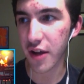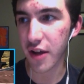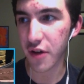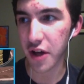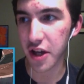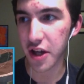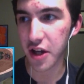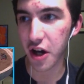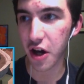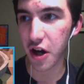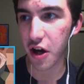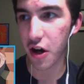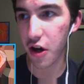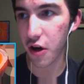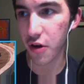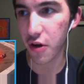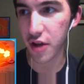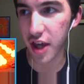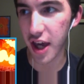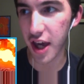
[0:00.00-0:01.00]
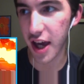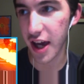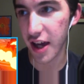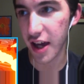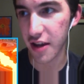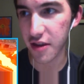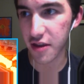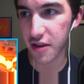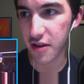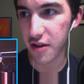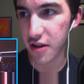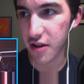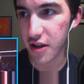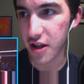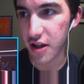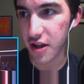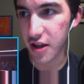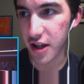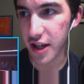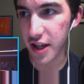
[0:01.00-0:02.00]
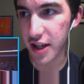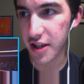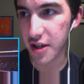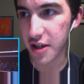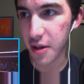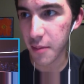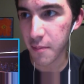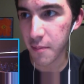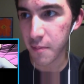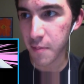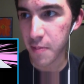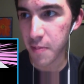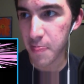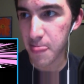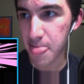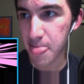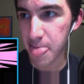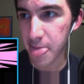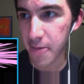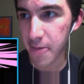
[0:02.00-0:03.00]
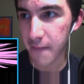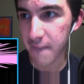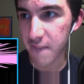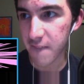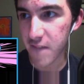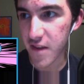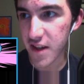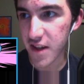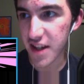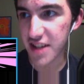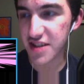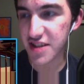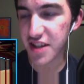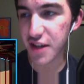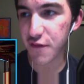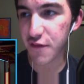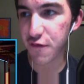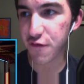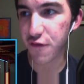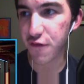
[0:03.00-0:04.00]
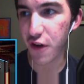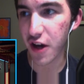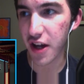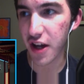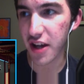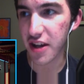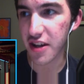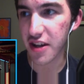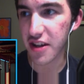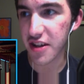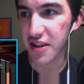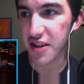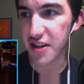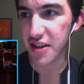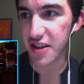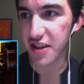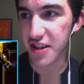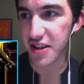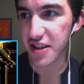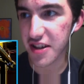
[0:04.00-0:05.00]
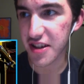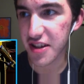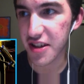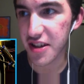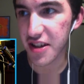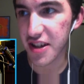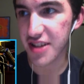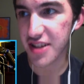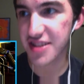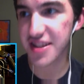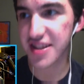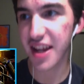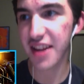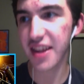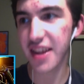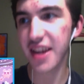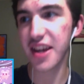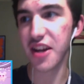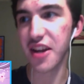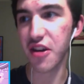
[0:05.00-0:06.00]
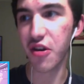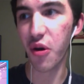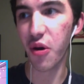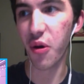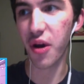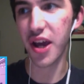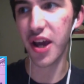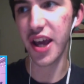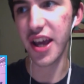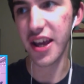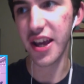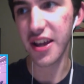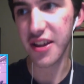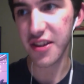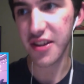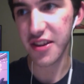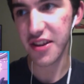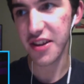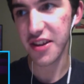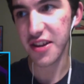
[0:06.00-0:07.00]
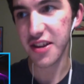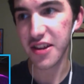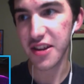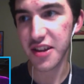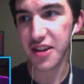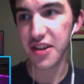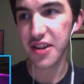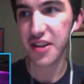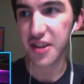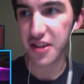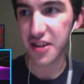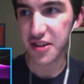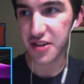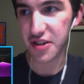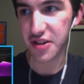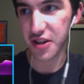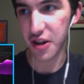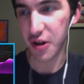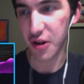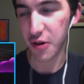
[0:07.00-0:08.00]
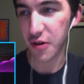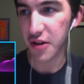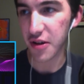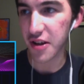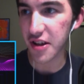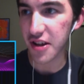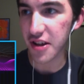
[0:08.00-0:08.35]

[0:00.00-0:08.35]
like, oh, yeah, like, it's, like, fun. It's not, like, annoying, you know.